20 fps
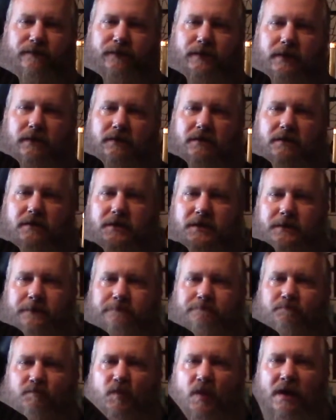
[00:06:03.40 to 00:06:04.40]
filters,
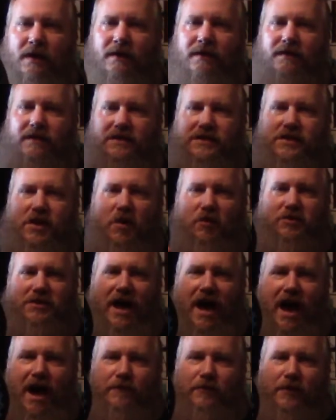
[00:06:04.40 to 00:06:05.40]
there's no
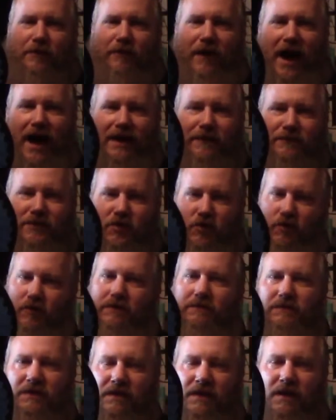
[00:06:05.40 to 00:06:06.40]
top or bottom to
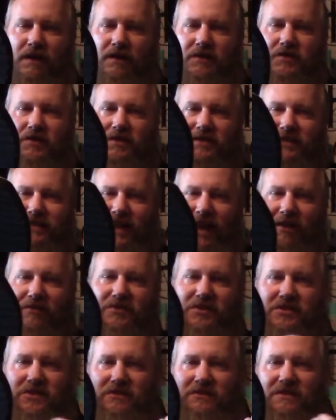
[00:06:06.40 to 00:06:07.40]
them. So the sound
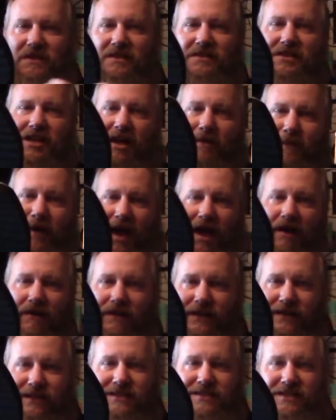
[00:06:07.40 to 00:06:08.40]
still does come
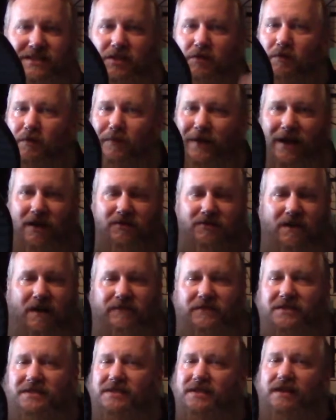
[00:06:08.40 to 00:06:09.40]
out, and it still will bounce
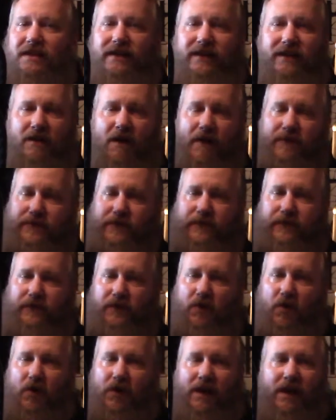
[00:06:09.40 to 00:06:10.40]
off the ceiling and off the
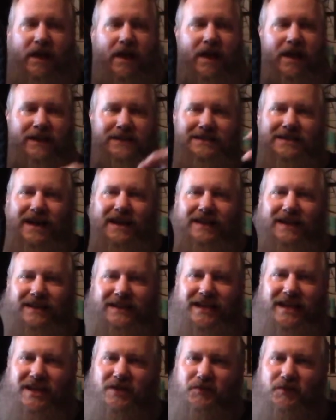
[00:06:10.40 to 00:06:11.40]
floor. It's not like
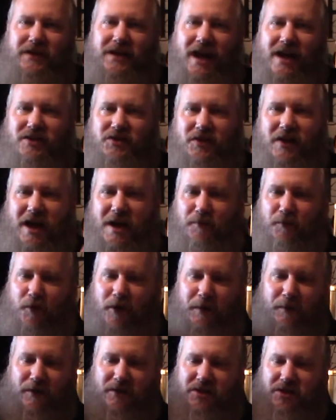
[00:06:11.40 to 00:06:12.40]
these where you got your head
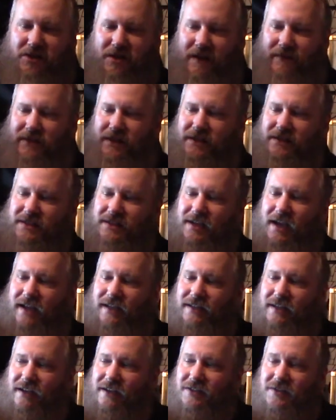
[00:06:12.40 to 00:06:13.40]
pretty much shoved
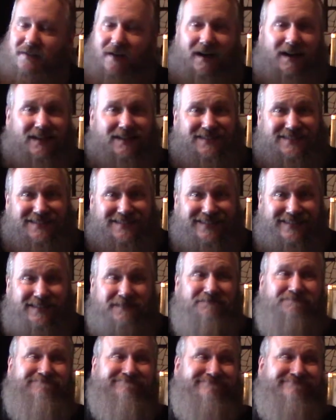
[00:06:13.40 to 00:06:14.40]
inside there. So honestly,